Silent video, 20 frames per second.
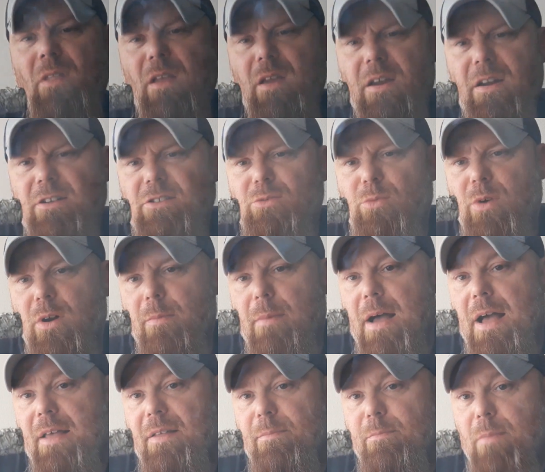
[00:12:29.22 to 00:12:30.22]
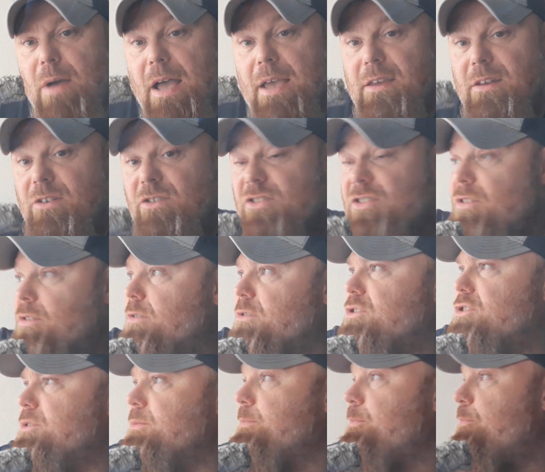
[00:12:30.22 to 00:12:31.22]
Here's one of my issues.